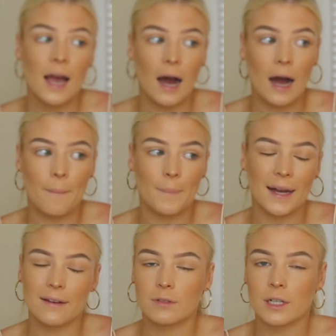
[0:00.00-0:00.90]
um, but
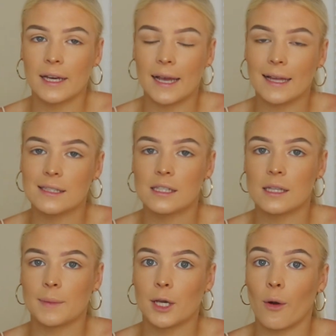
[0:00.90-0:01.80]
i didn't want to answer
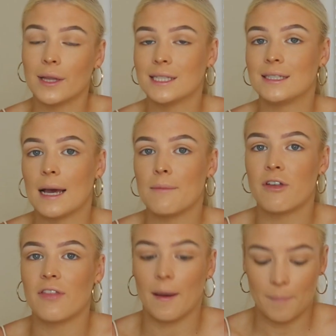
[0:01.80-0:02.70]
them and go into depth
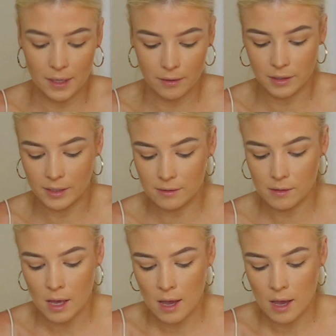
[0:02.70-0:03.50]
in that because